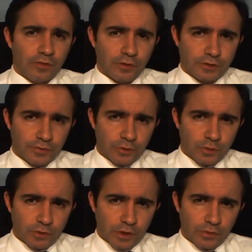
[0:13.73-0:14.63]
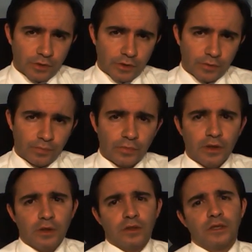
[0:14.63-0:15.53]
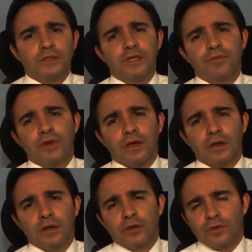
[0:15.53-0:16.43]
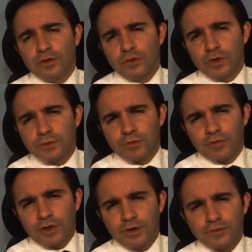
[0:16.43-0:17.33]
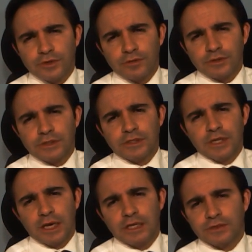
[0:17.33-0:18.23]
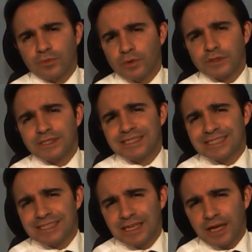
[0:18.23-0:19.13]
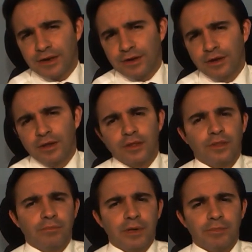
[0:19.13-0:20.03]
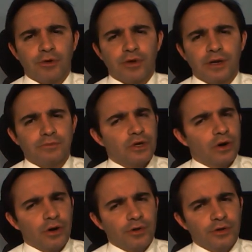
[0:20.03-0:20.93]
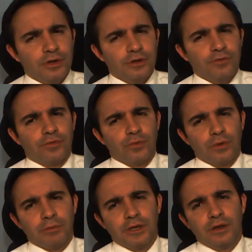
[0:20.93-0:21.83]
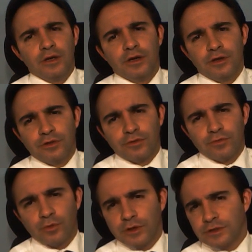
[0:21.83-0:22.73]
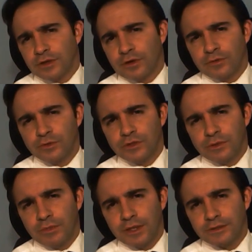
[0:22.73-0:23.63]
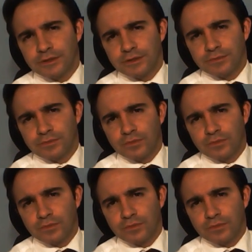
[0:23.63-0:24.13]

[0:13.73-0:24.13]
For those of you who don't know, this evening the U.S. Preventive Services Task Force has decided that mammograms aren't needed for women in their 40s on a routine basis.